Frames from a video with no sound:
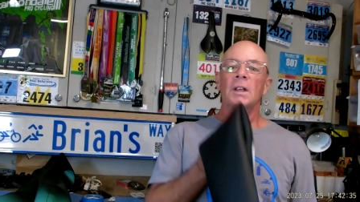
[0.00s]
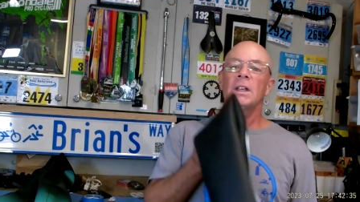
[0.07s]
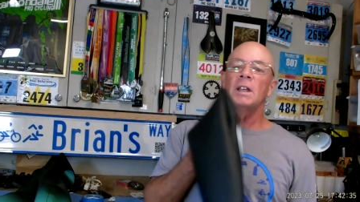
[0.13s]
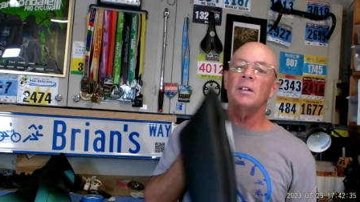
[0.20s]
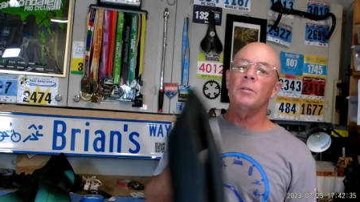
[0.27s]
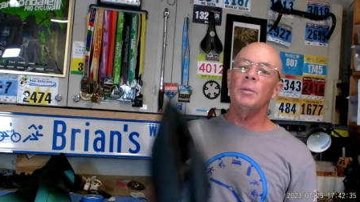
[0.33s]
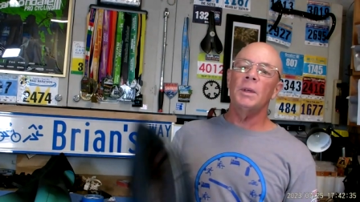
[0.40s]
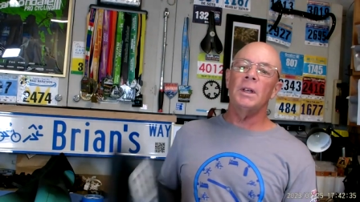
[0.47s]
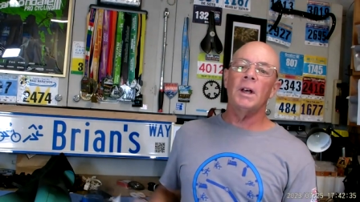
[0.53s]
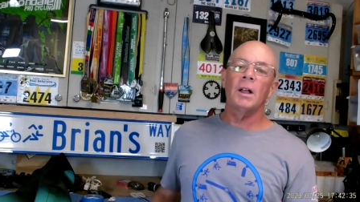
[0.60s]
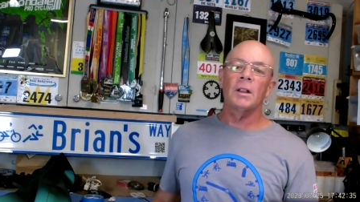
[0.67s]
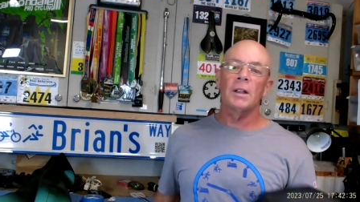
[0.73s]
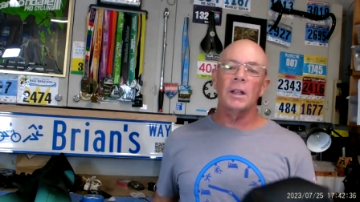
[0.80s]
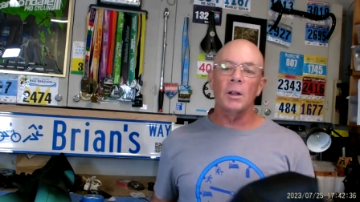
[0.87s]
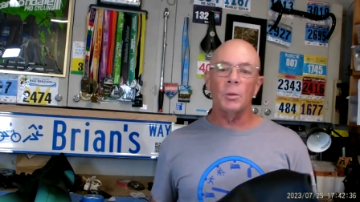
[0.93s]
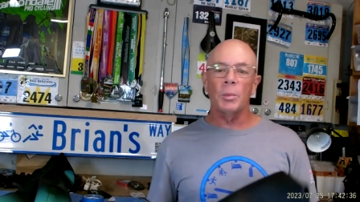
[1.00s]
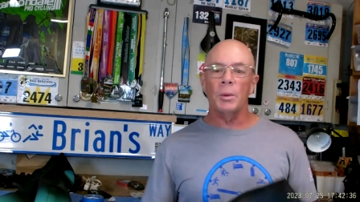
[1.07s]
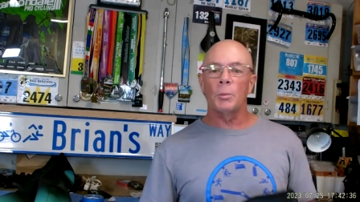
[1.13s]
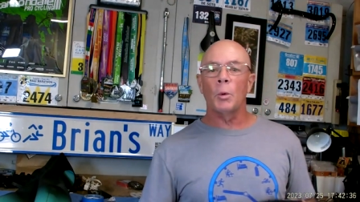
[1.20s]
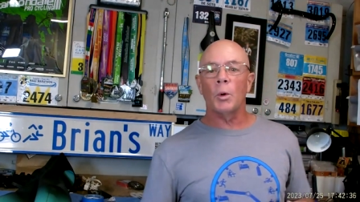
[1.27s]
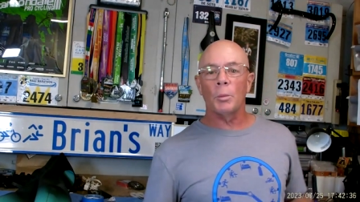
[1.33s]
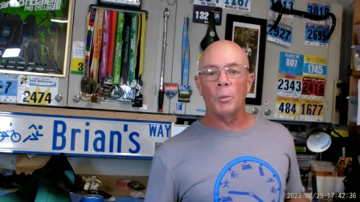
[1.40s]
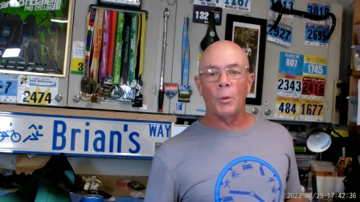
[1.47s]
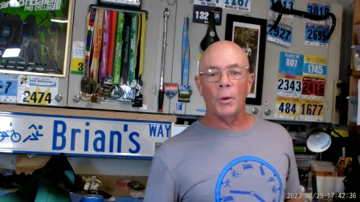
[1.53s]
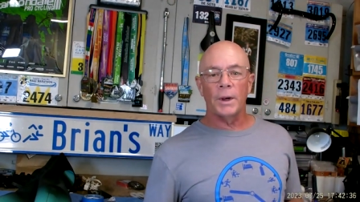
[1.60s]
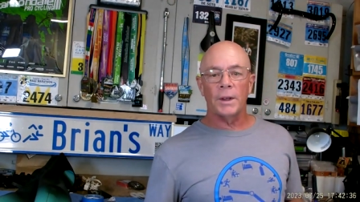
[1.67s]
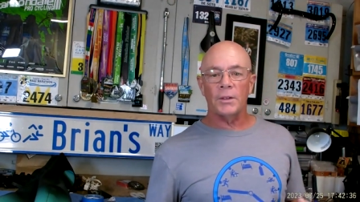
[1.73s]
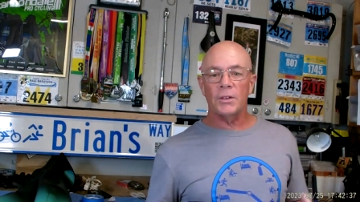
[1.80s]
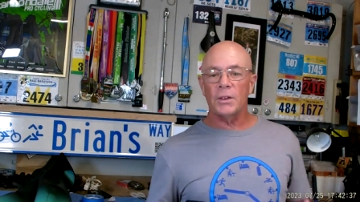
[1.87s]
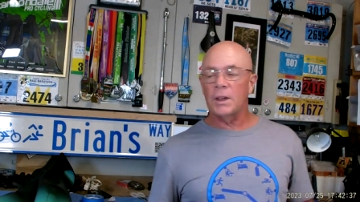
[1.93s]
give me a little bit more
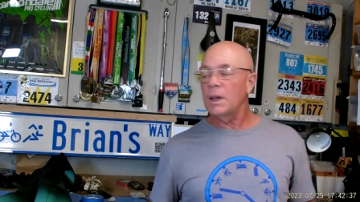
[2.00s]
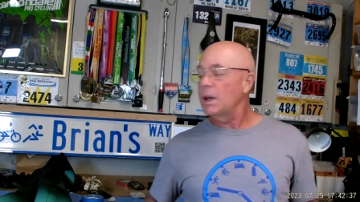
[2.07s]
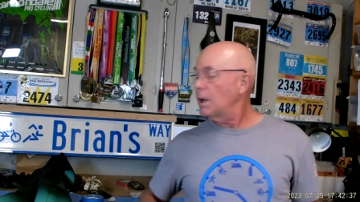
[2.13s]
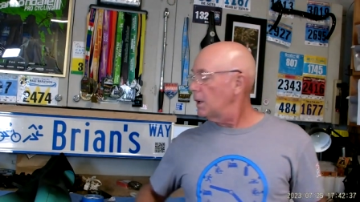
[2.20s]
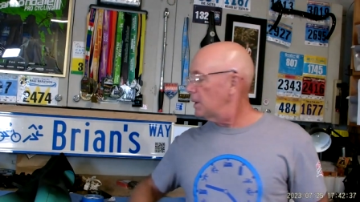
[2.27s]
buoyancy.